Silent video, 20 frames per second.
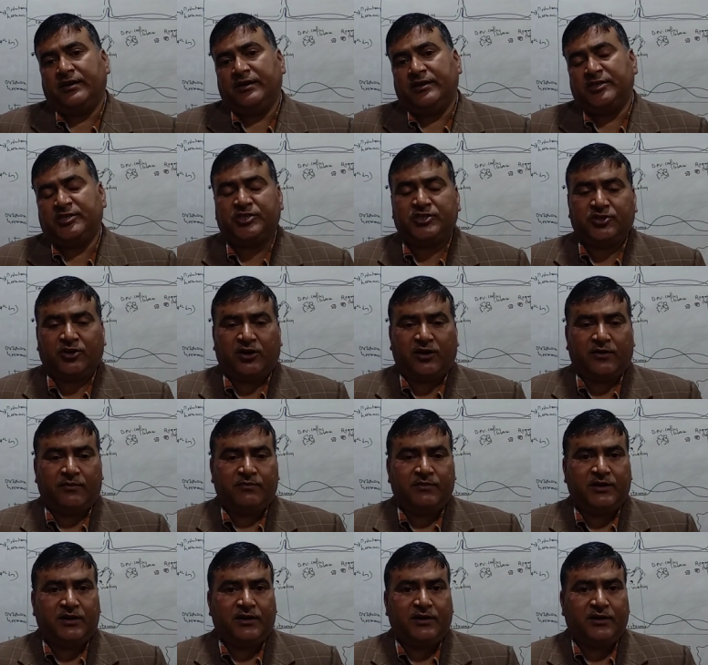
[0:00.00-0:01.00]

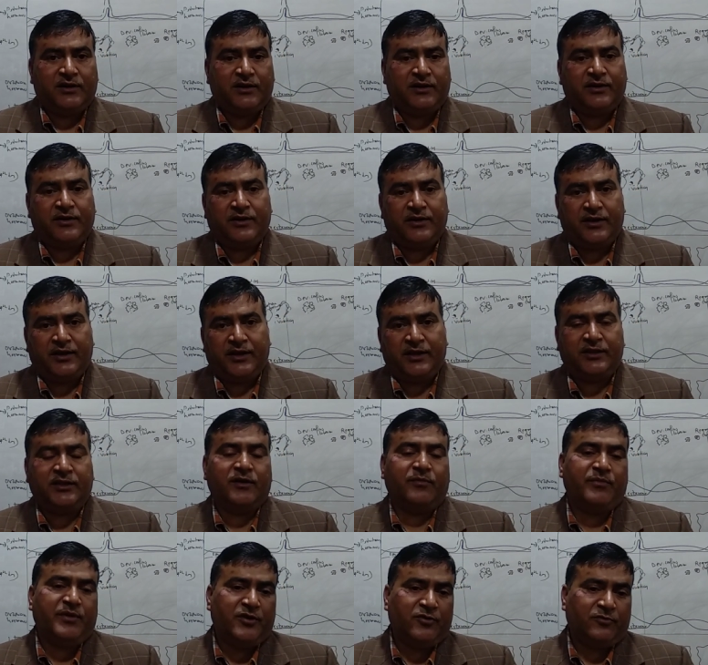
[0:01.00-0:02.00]
stopped in
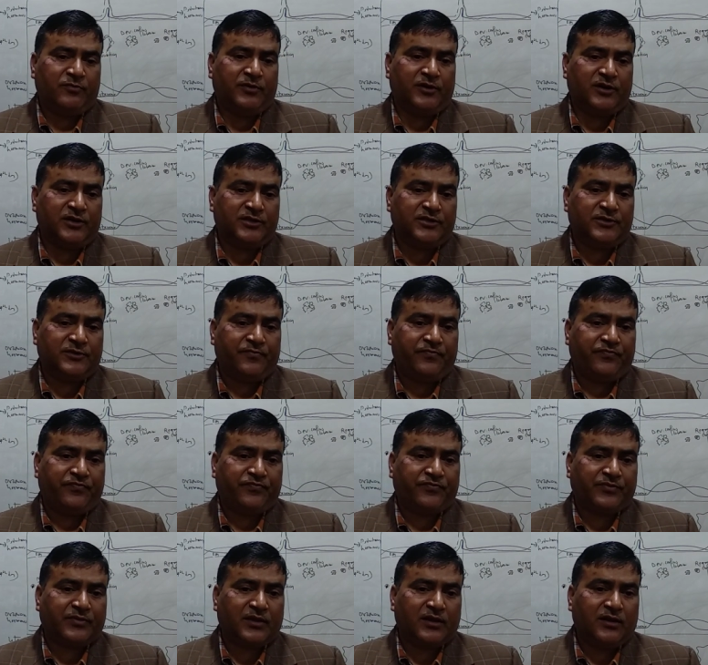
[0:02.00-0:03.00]
the menopause.
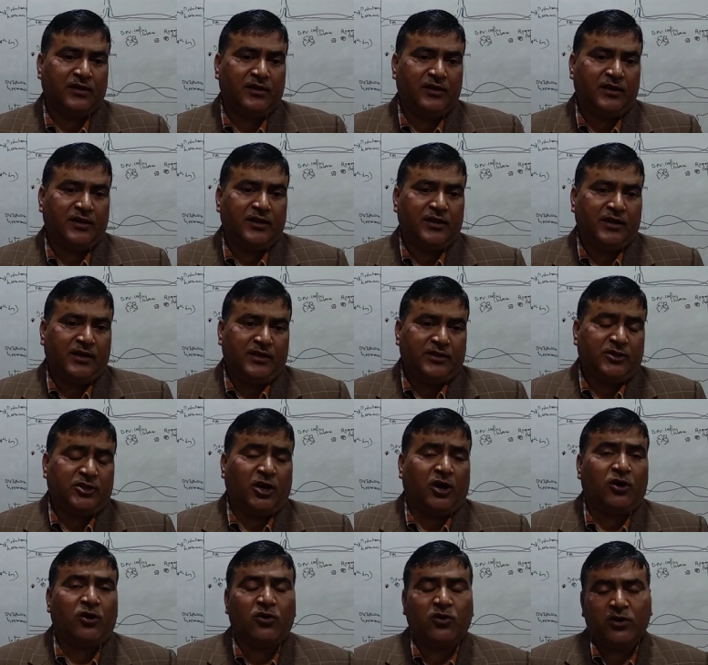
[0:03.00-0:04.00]

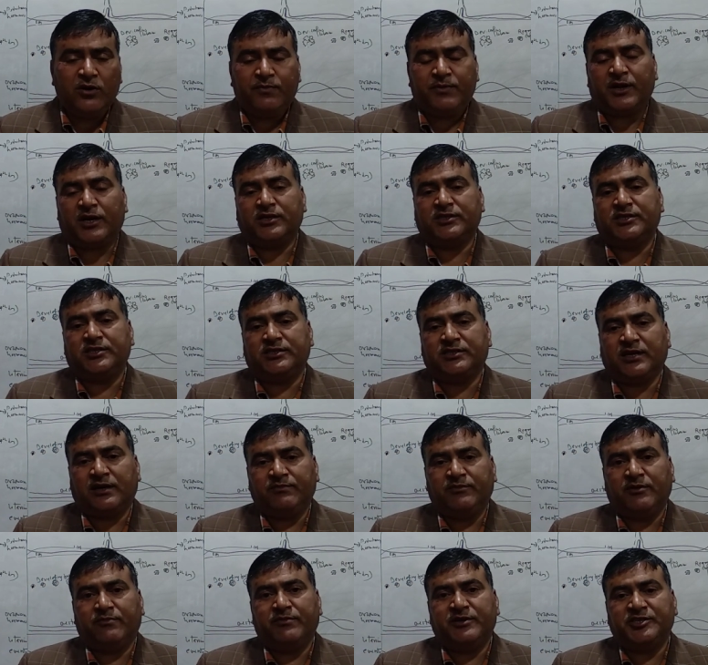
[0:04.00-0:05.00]
The whole process
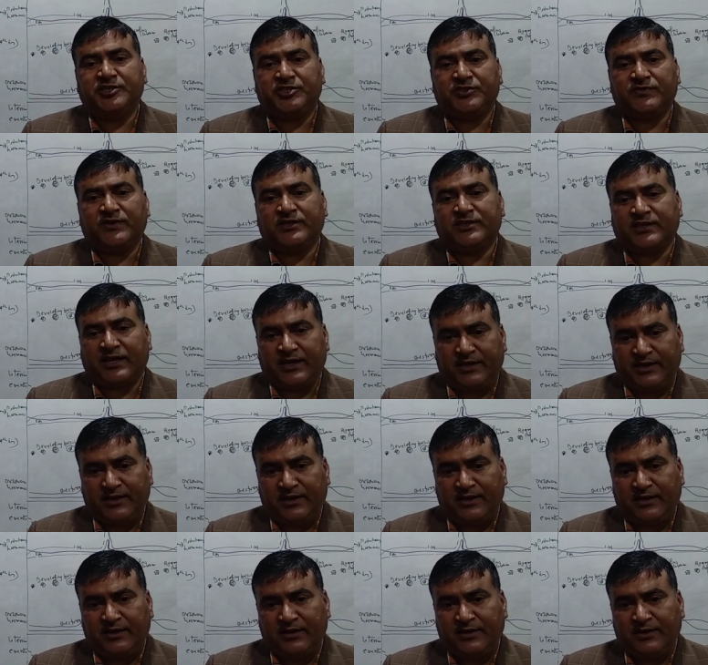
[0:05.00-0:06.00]
of the menstrual
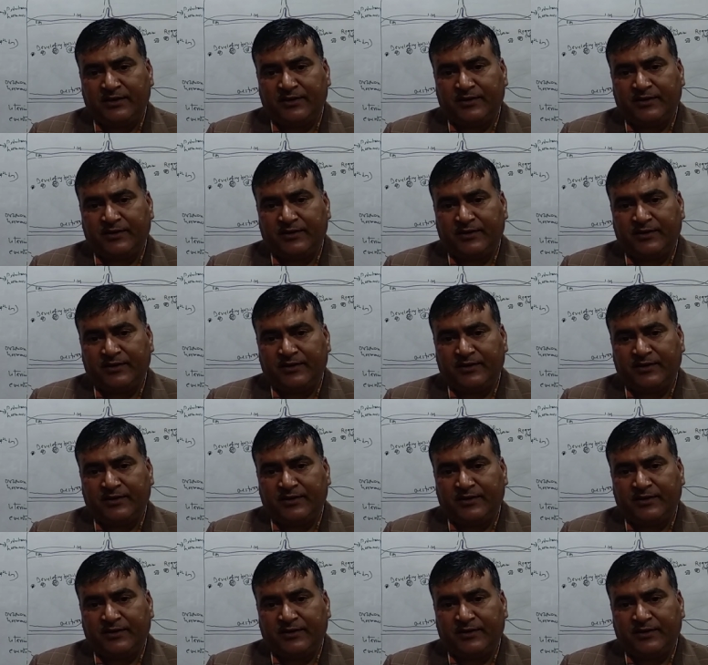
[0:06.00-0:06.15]
cycle,